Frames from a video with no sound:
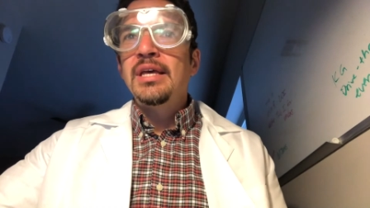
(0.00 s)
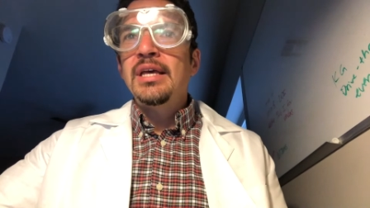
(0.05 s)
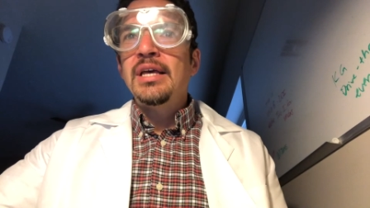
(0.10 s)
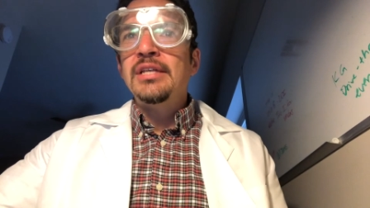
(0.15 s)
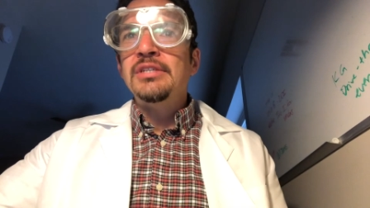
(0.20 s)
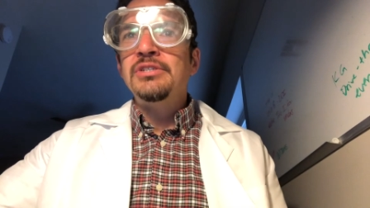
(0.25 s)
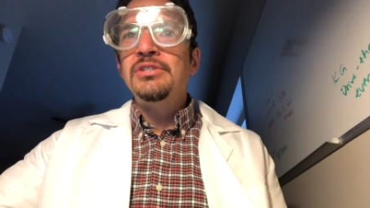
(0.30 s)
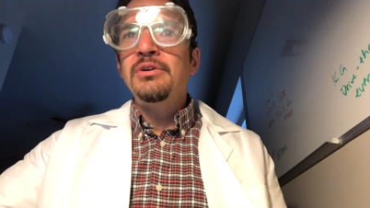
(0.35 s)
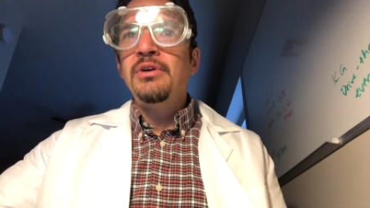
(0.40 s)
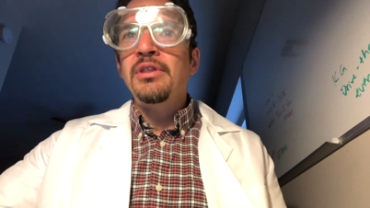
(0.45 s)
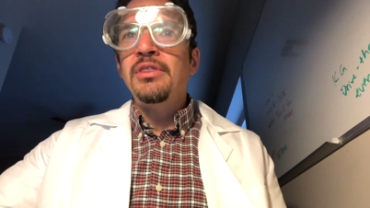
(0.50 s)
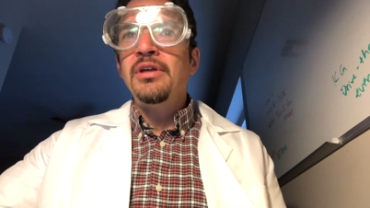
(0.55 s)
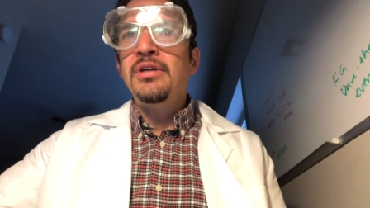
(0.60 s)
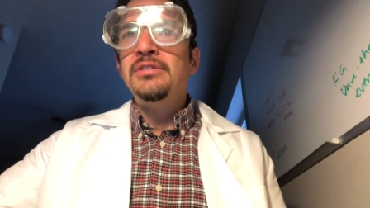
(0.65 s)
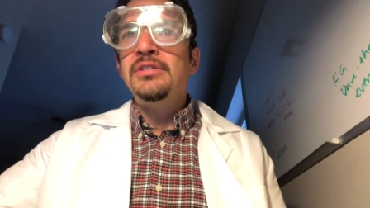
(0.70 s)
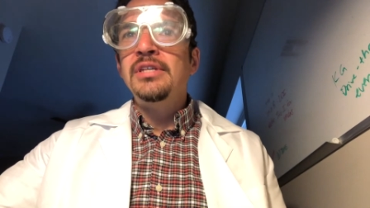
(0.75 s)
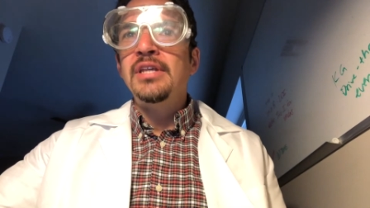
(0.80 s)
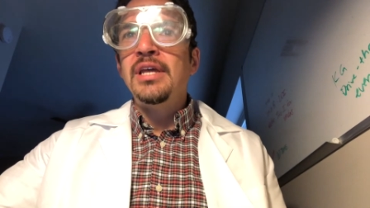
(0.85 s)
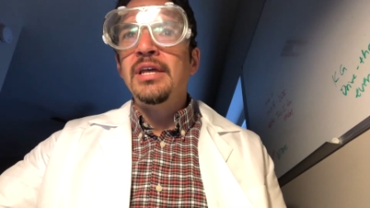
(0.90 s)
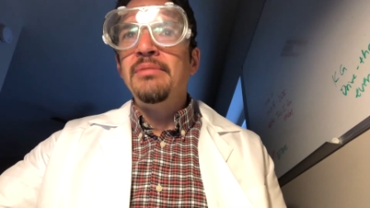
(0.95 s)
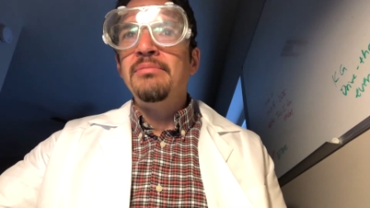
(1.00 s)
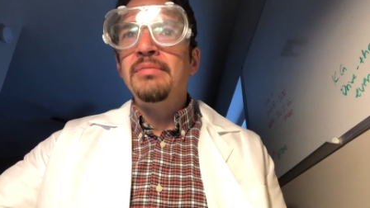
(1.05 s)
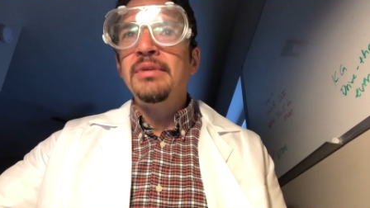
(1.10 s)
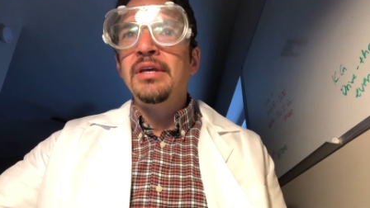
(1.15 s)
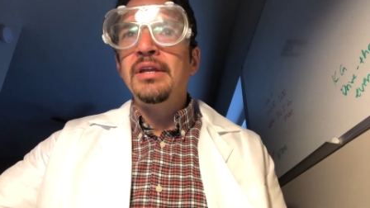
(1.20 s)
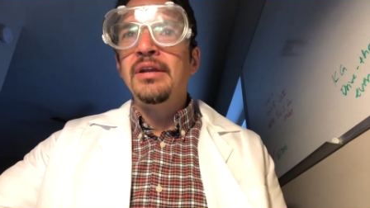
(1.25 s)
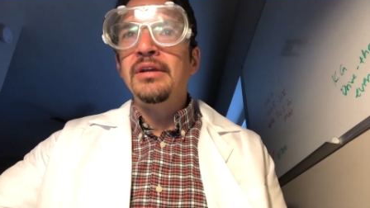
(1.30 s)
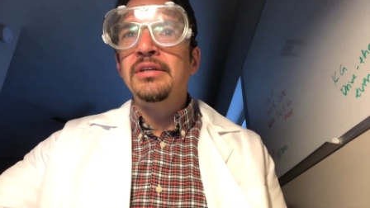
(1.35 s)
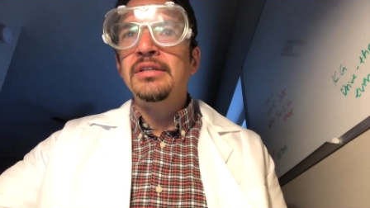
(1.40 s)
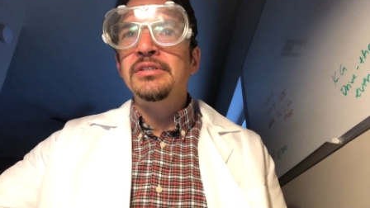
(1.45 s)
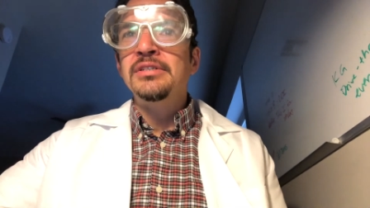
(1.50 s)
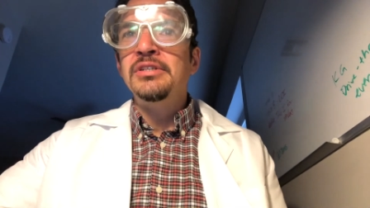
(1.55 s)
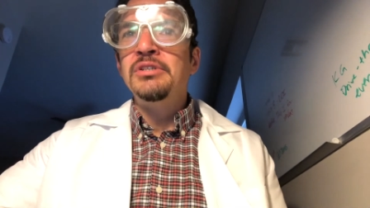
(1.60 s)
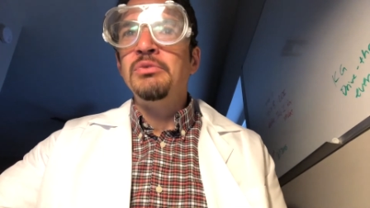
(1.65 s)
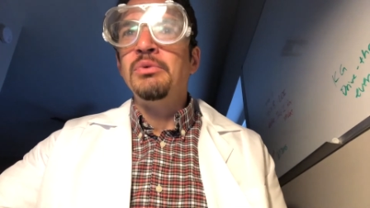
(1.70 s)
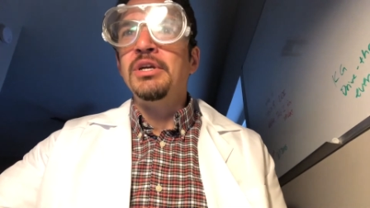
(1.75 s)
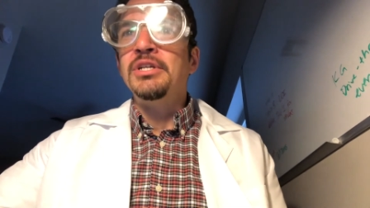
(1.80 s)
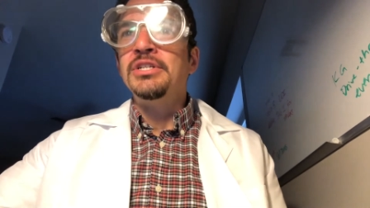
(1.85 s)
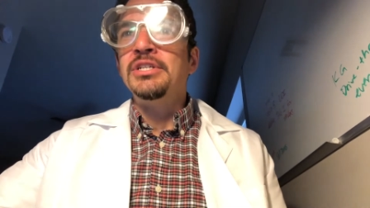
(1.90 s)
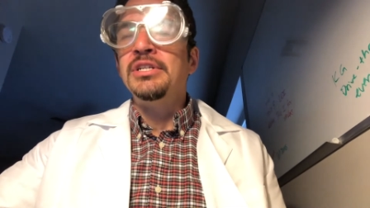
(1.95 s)
And so I thought today, in our
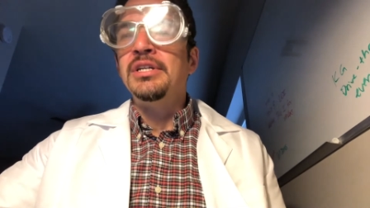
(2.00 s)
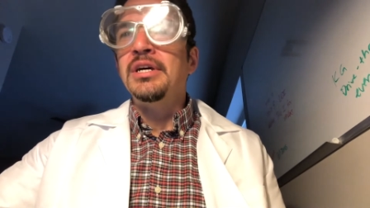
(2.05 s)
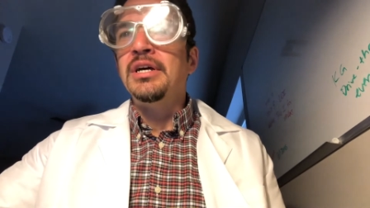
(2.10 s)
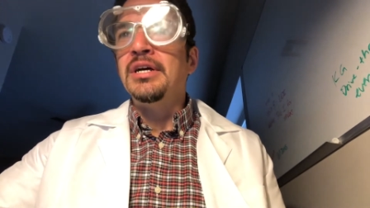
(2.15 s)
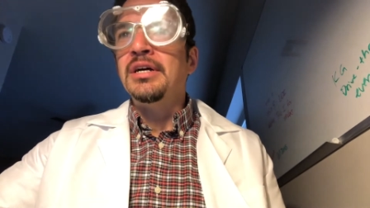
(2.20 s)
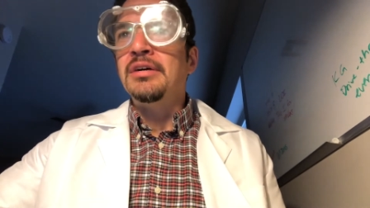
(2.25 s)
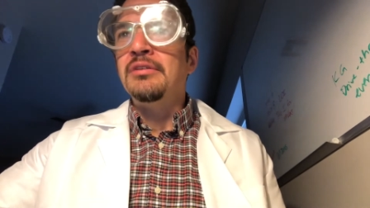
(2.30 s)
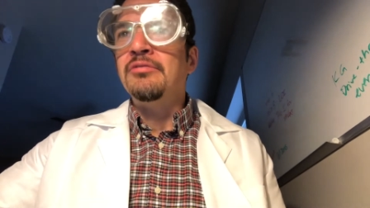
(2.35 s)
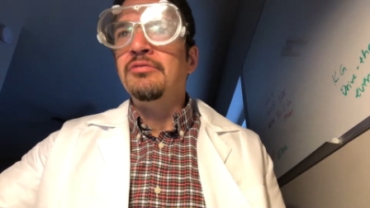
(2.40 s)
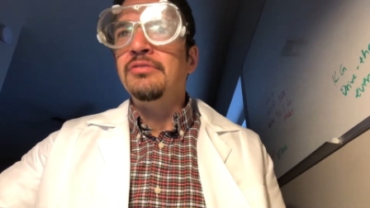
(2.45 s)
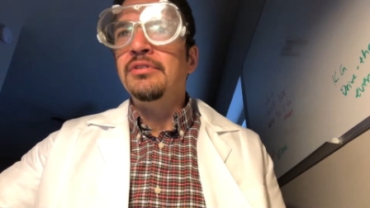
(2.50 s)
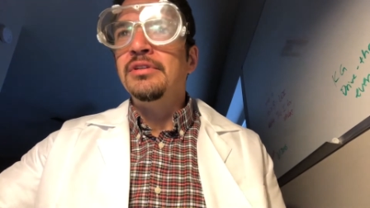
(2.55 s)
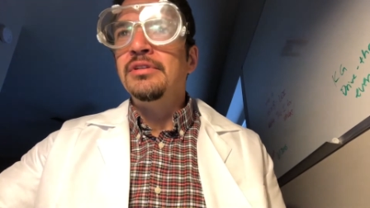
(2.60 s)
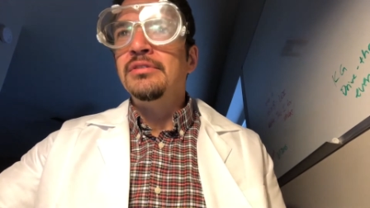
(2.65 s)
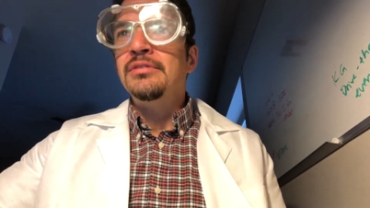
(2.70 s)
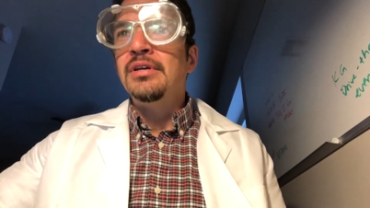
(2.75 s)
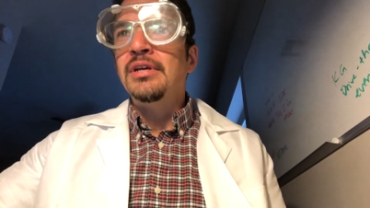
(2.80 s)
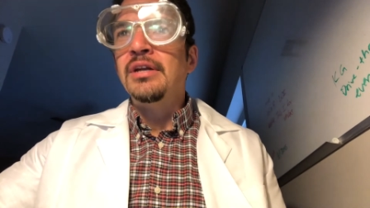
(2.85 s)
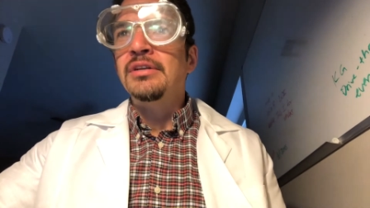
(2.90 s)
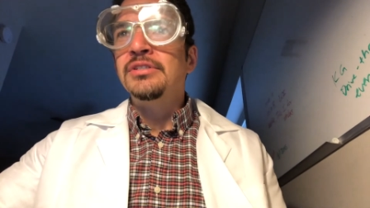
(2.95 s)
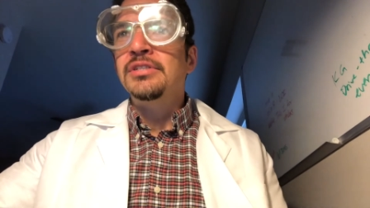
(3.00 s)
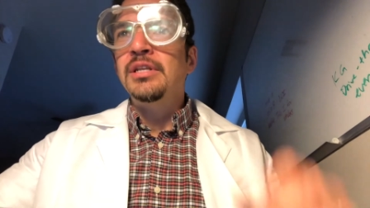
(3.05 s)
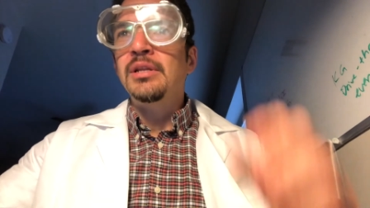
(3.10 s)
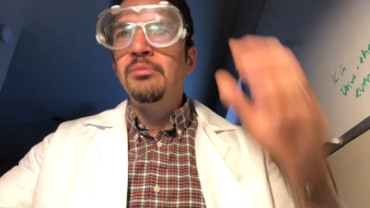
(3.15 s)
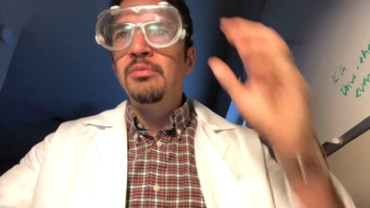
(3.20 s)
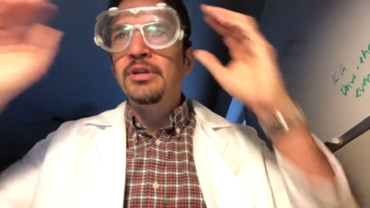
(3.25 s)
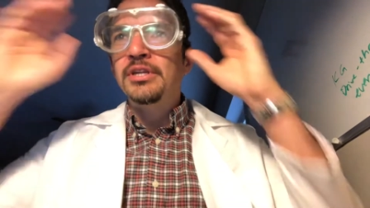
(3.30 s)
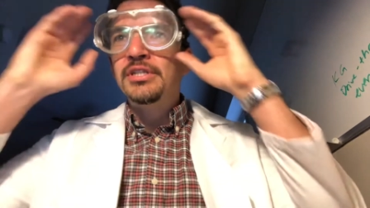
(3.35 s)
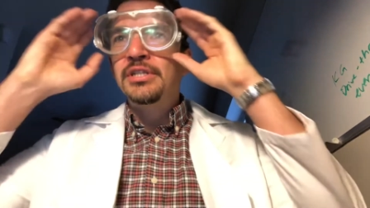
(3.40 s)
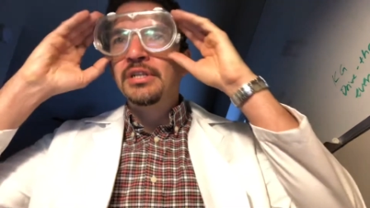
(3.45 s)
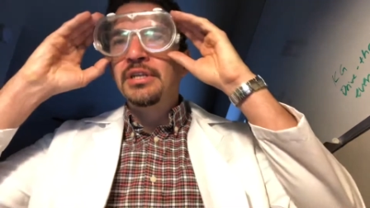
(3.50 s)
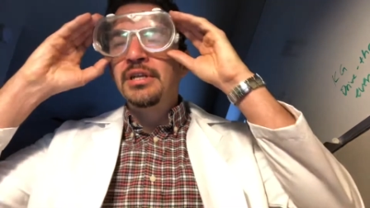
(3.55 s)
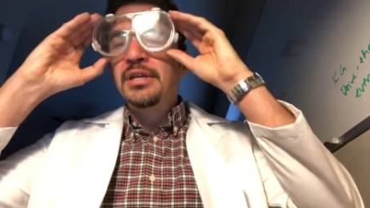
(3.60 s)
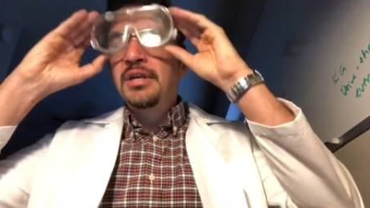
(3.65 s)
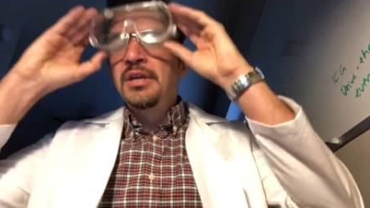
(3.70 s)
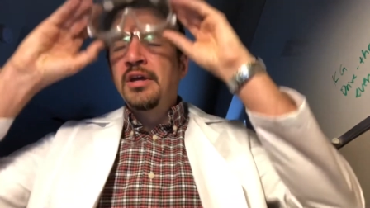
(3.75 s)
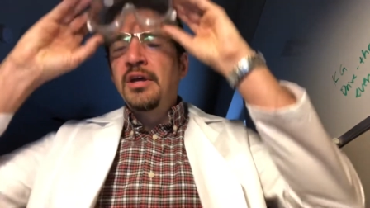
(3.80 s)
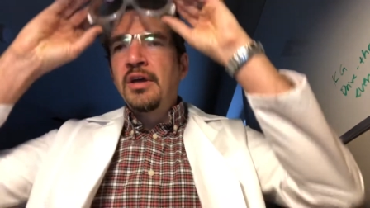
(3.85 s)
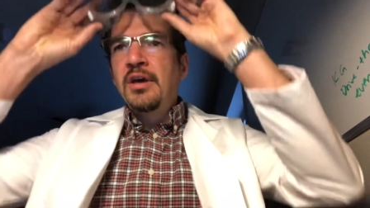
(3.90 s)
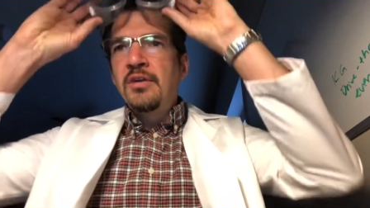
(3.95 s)
continuation of our celebration
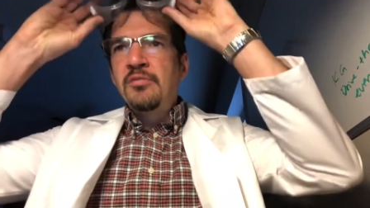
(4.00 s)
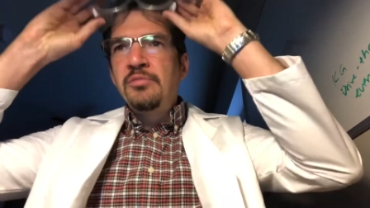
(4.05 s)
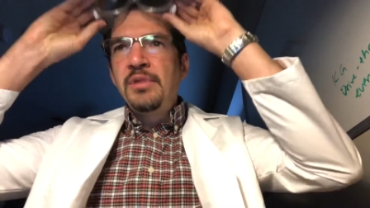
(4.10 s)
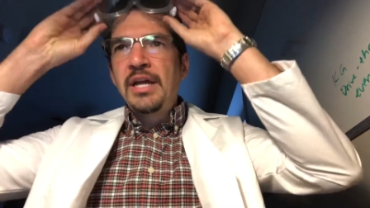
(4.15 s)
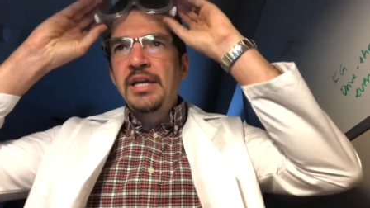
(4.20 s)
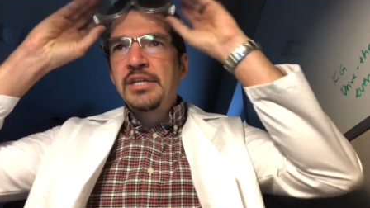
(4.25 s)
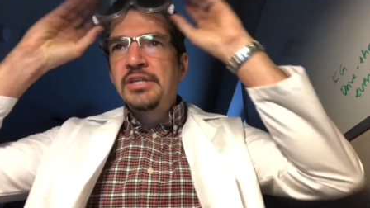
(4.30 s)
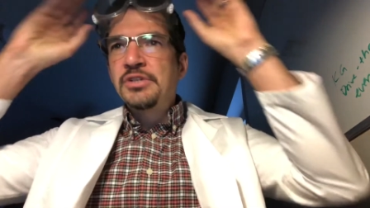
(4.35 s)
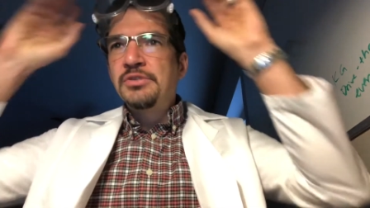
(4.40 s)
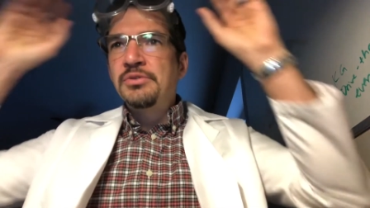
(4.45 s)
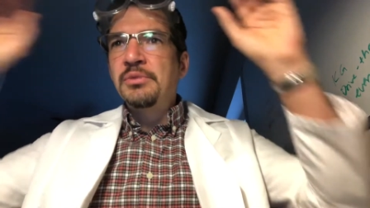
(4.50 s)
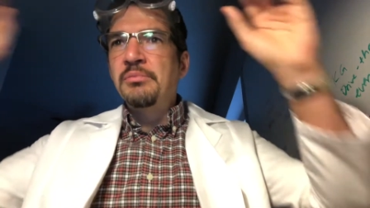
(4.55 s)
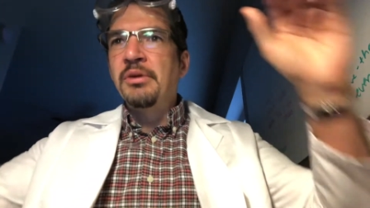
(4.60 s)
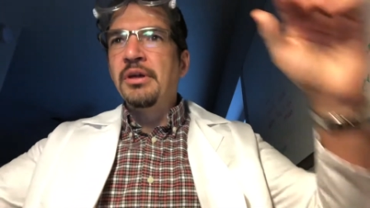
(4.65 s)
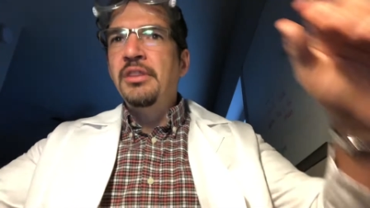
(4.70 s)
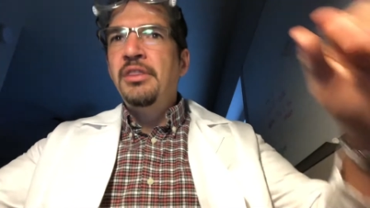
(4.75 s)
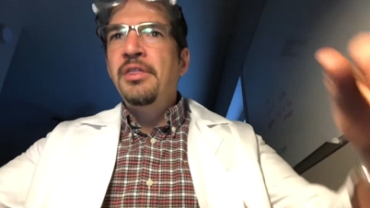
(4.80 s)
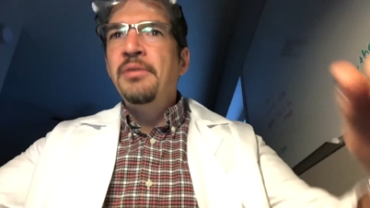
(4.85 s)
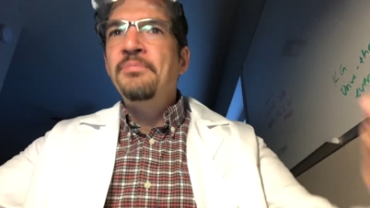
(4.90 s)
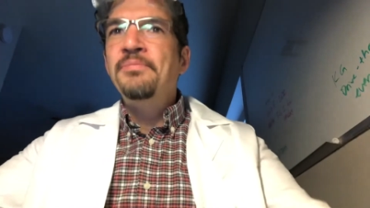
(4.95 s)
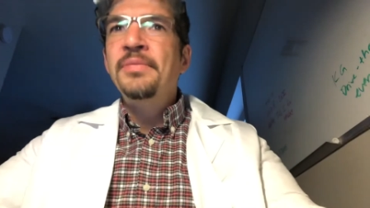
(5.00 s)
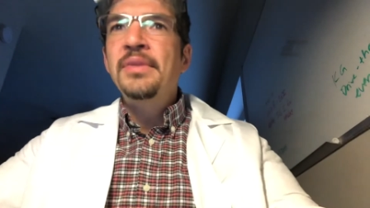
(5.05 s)
of Black History Month,